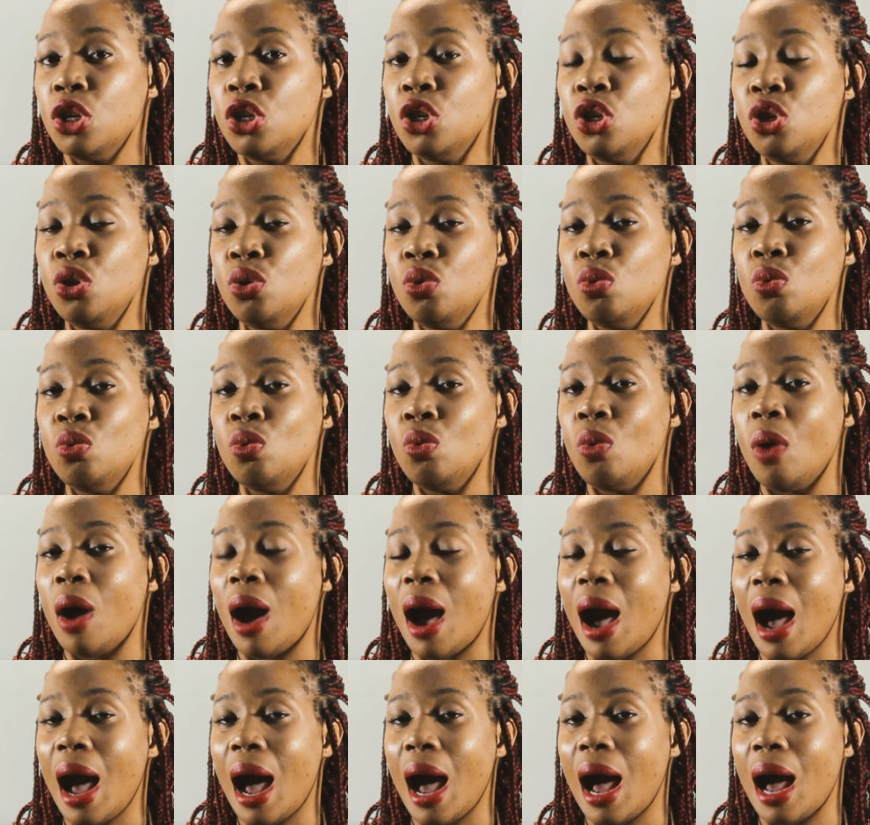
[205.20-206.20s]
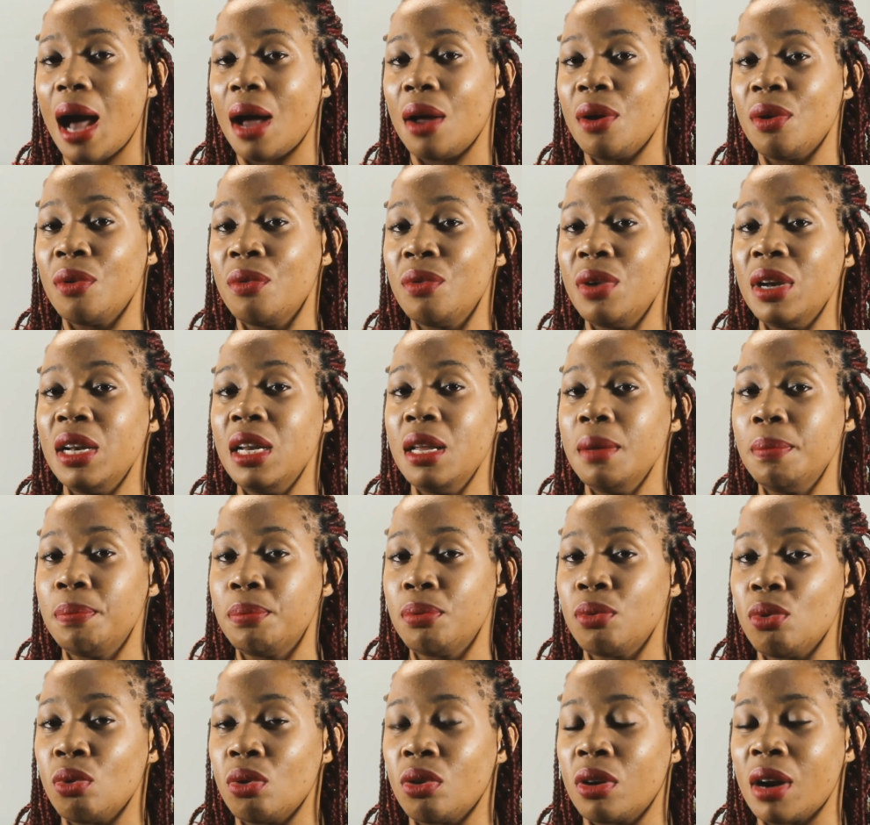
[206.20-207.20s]
you are really
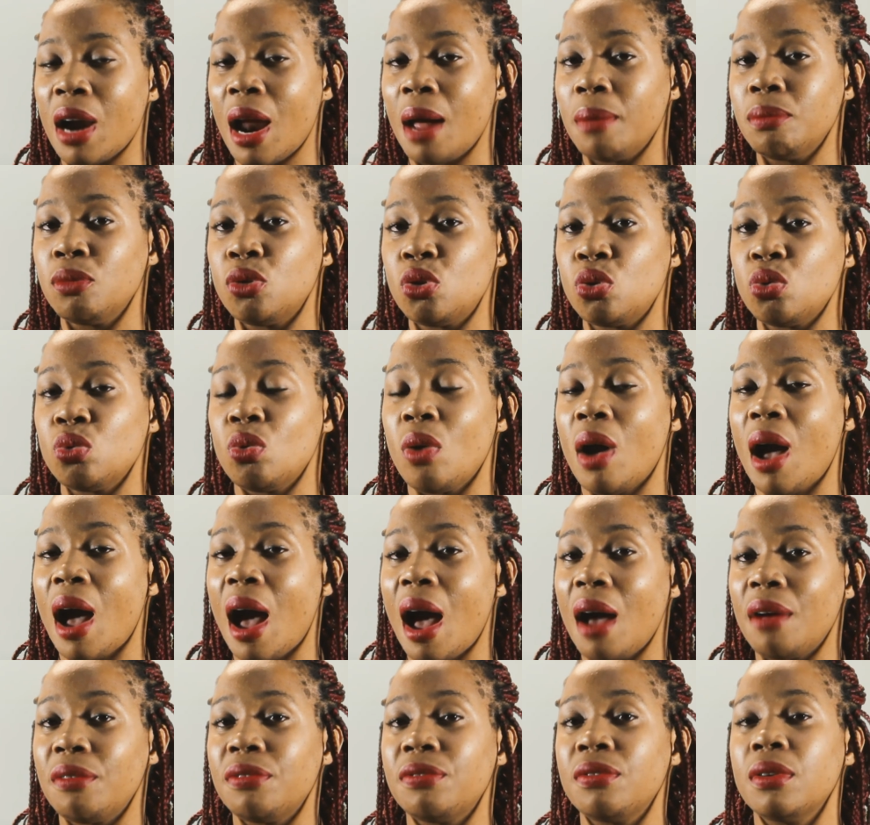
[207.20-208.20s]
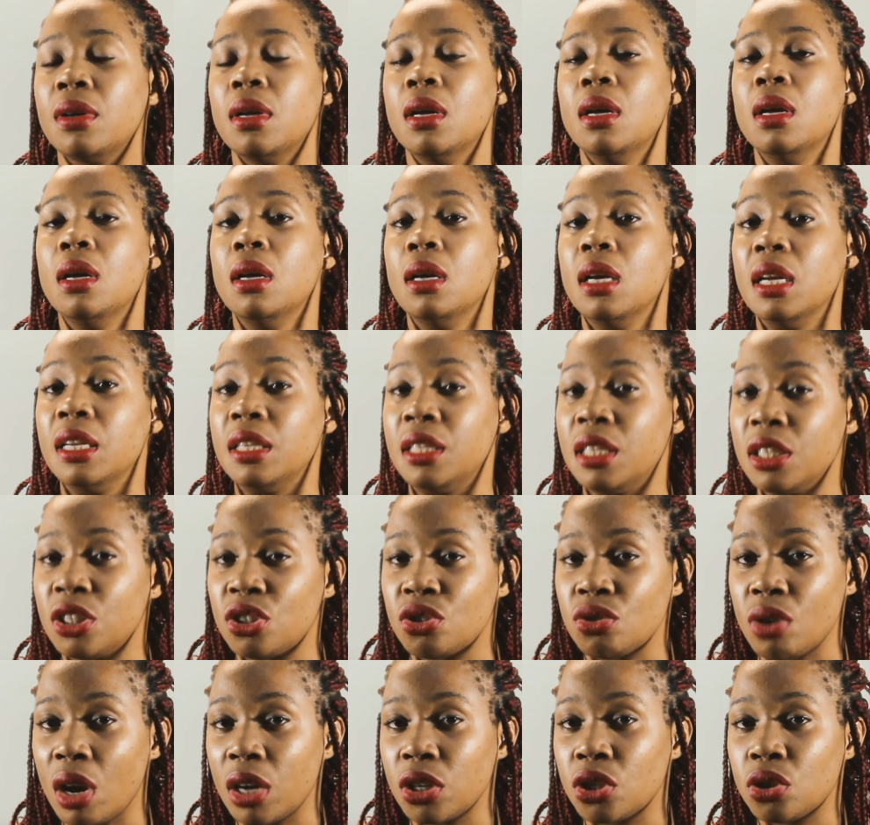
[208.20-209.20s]
programmed to have a
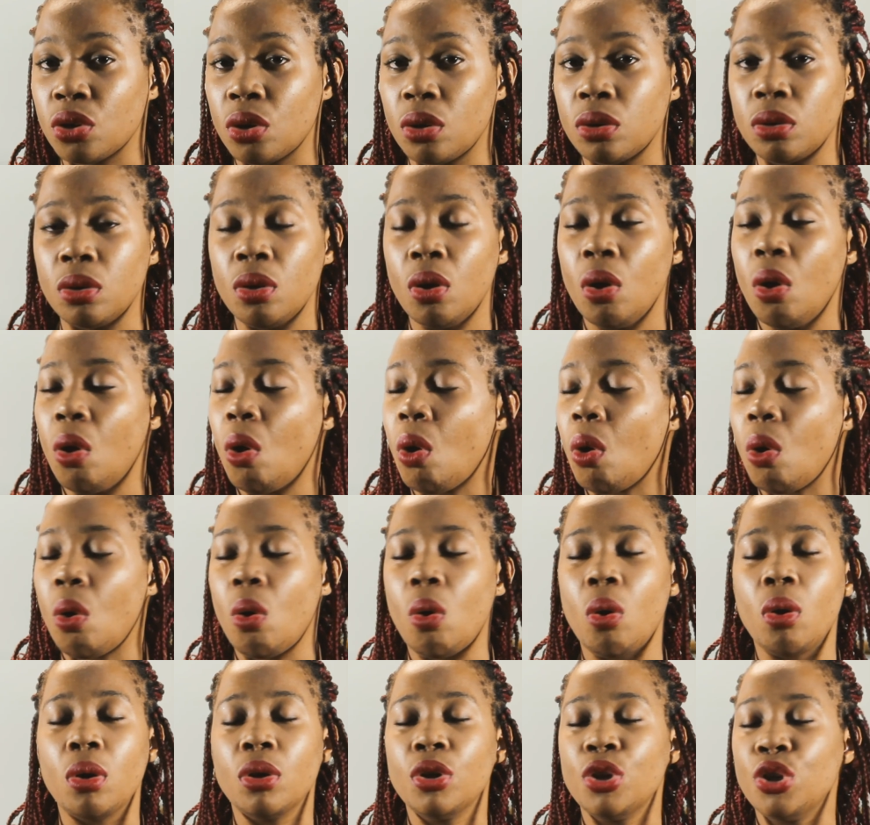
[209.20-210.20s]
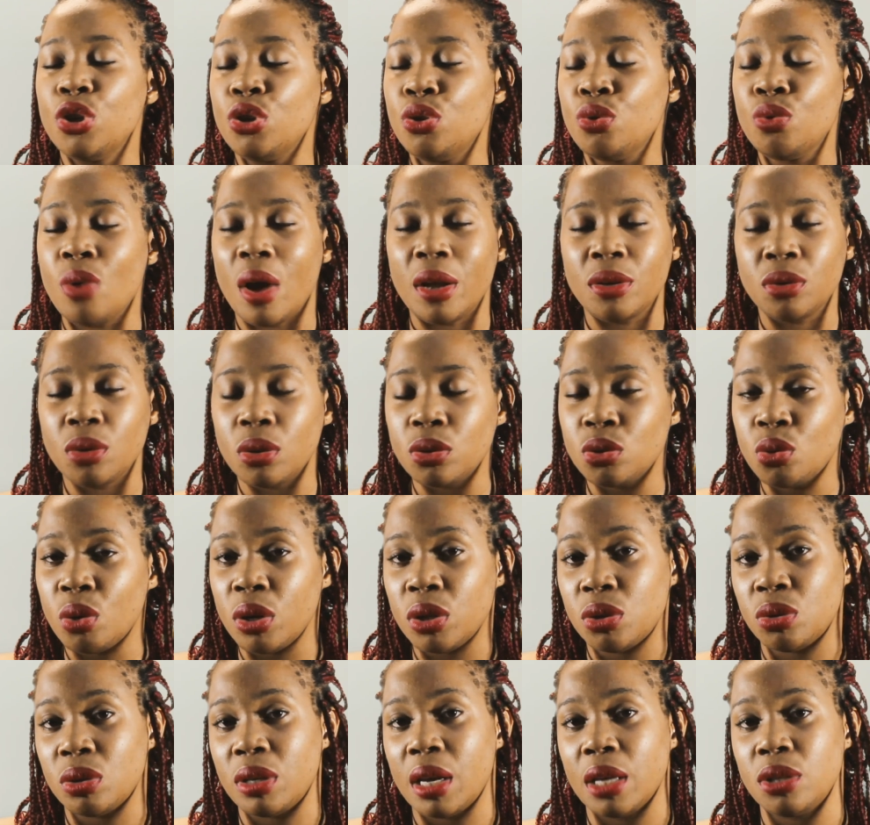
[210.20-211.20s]
distraction, or you are not
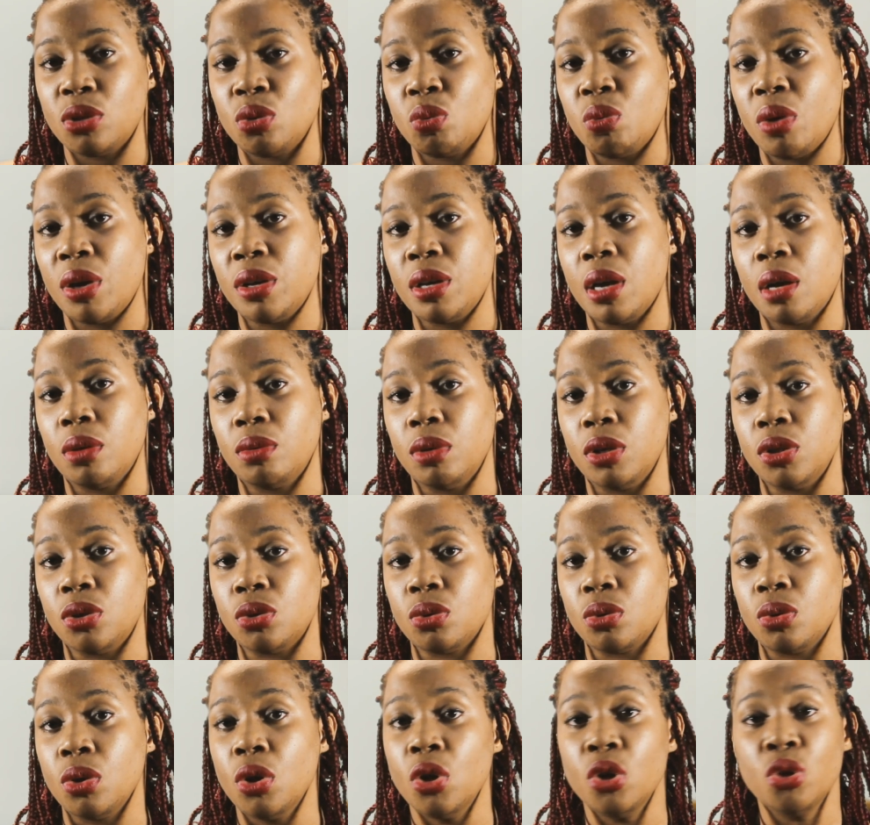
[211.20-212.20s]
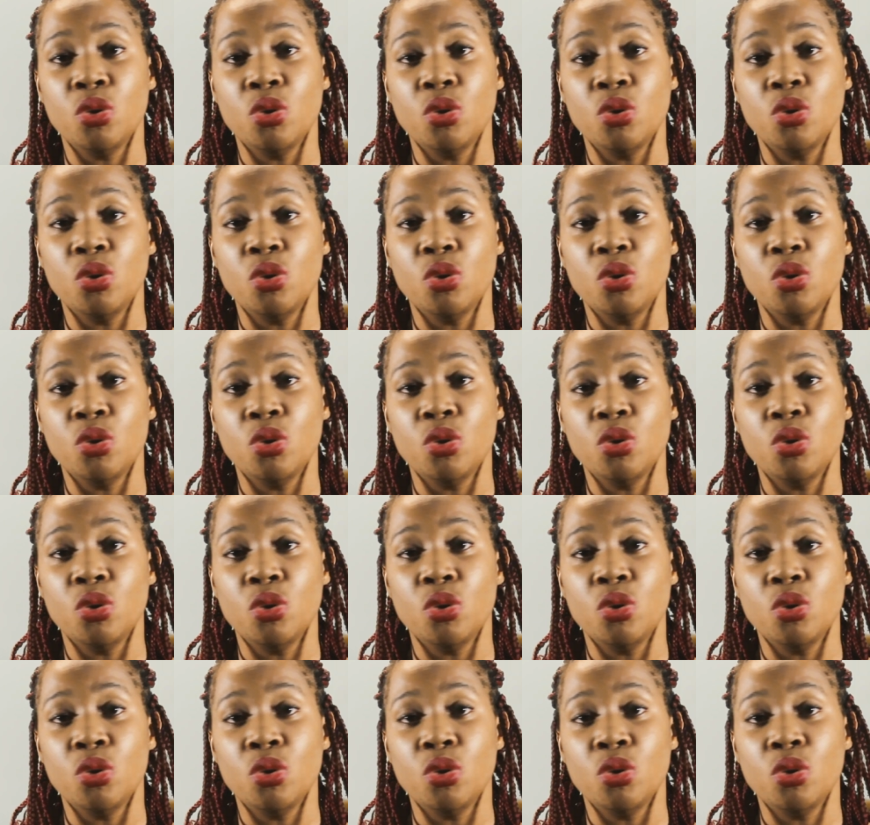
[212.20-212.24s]
going to get to where you are going to.